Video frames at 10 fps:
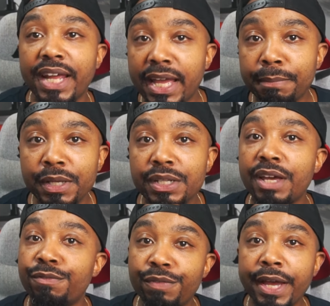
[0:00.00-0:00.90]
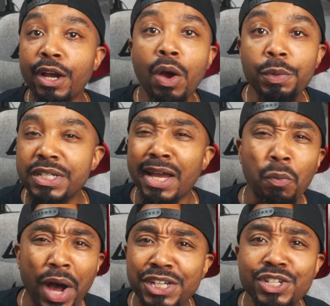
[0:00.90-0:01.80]
Aemon and Vhagar was like
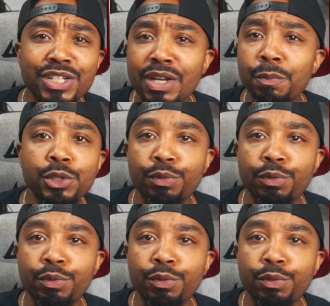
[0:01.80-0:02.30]
watching someone's